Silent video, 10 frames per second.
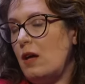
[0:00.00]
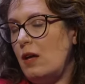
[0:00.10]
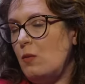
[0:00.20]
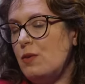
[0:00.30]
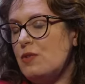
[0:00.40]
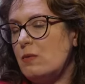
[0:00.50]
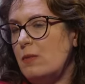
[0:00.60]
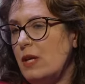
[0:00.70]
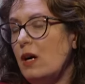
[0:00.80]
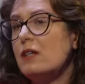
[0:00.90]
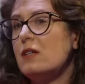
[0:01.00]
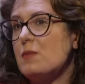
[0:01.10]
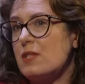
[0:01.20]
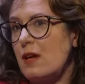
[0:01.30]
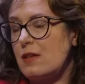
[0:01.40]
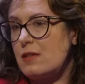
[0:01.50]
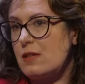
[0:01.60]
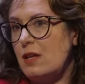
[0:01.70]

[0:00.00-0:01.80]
He was beyond obsessed.